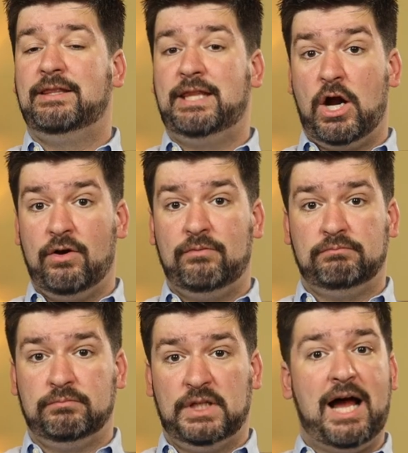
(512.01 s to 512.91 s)
They're
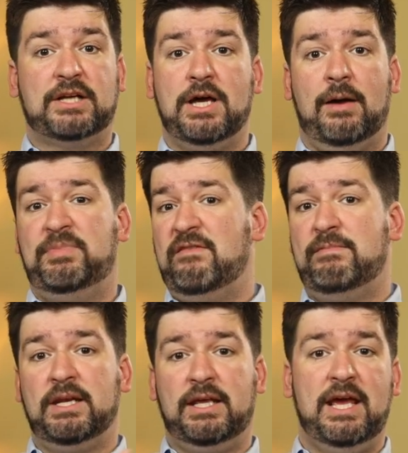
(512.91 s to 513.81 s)
locked up, they've
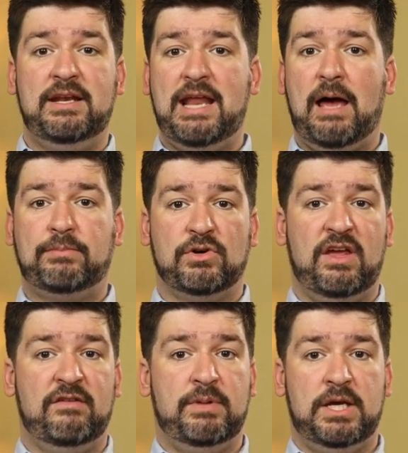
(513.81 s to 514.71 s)
been kidnapped or
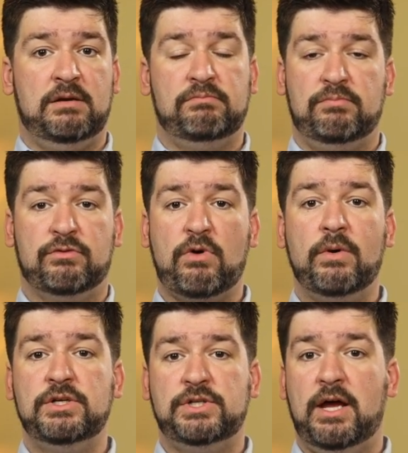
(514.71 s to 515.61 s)
they've been
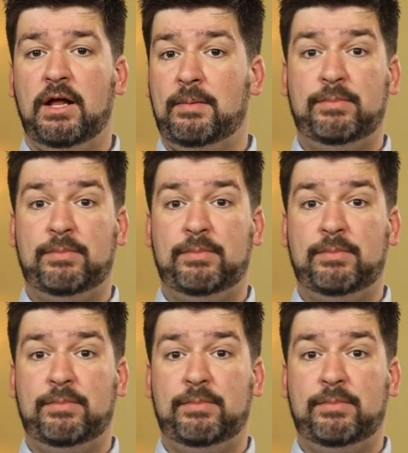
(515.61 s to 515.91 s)
thrown in jail,